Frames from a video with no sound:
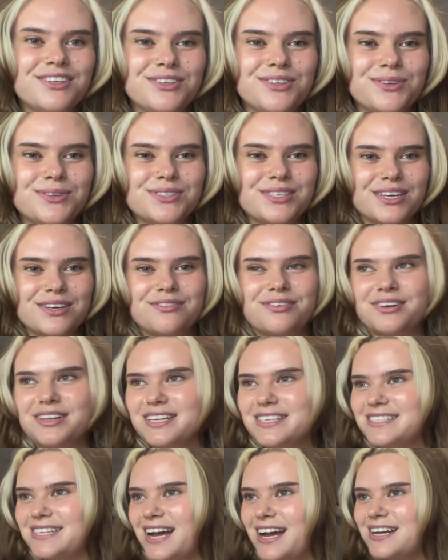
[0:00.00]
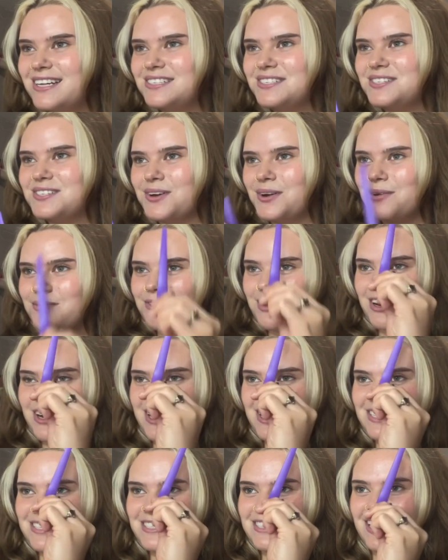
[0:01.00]
using for the set, so I'm very
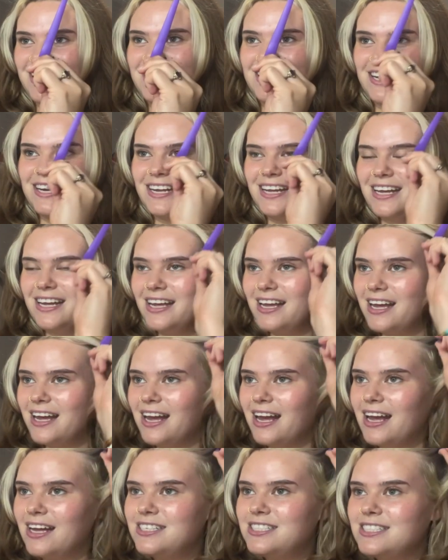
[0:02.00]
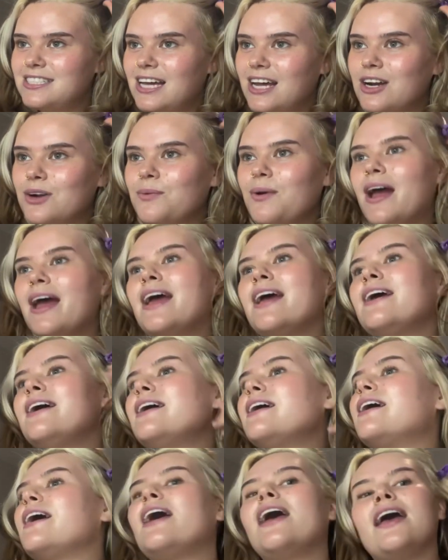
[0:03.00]
excited. And she's on her way.
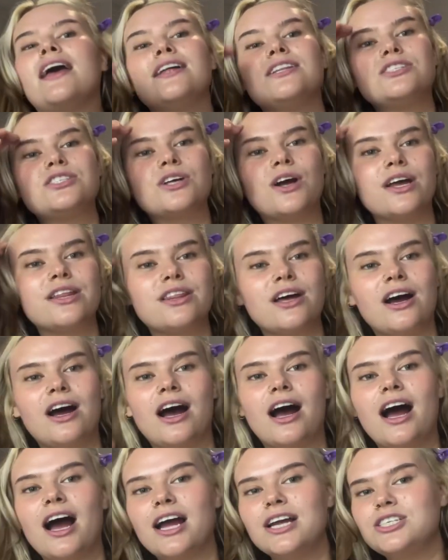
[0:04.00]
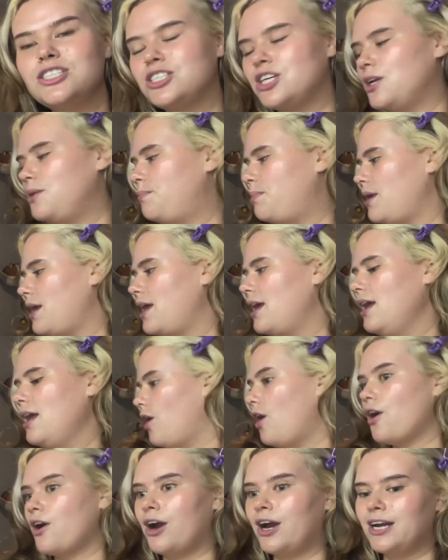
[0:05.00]
And so I thought I should be
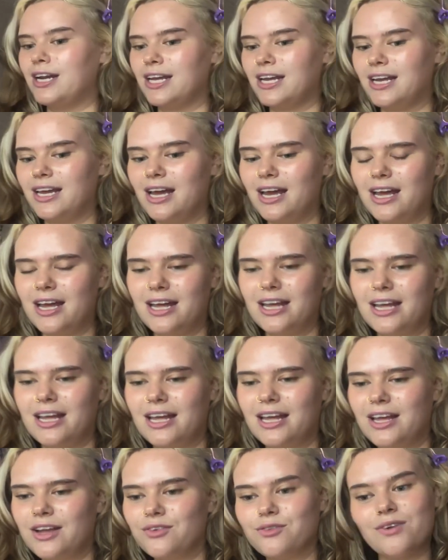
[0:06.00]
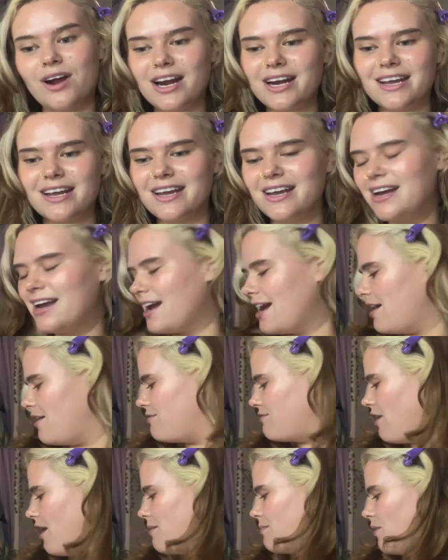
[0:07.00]
already ready
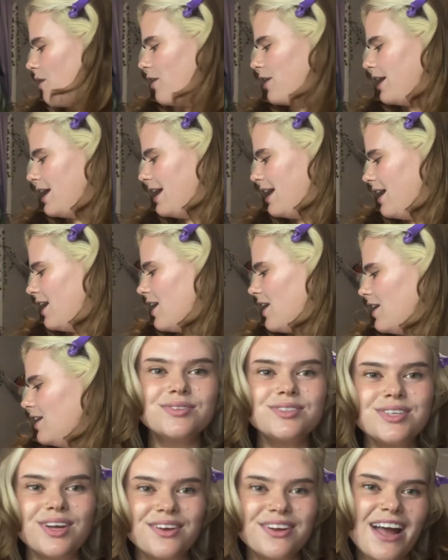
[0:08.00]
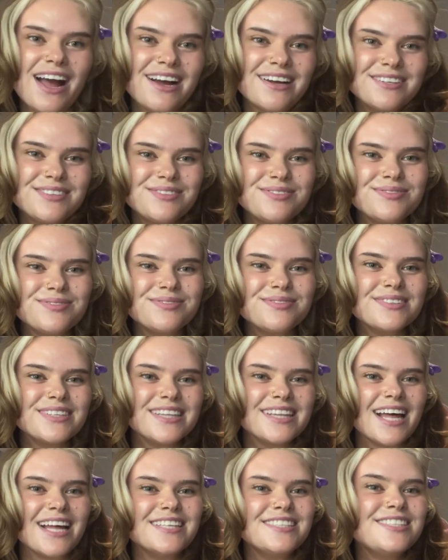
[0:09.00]
if I'm already here. So yeah,
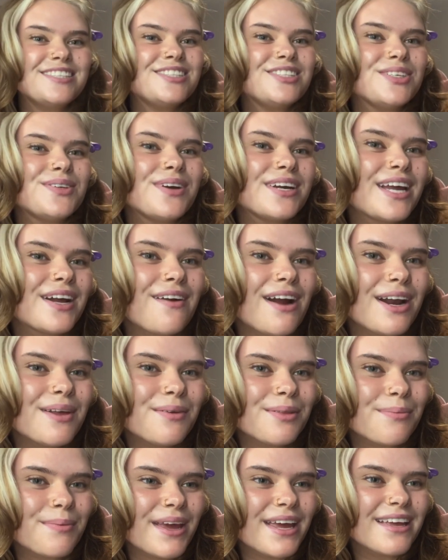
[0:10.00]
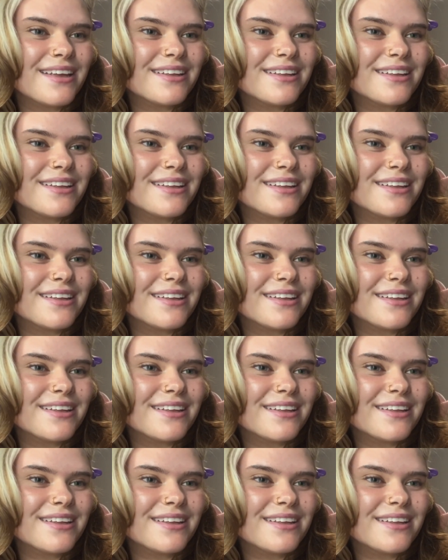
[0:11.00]
let's do a get ready with me.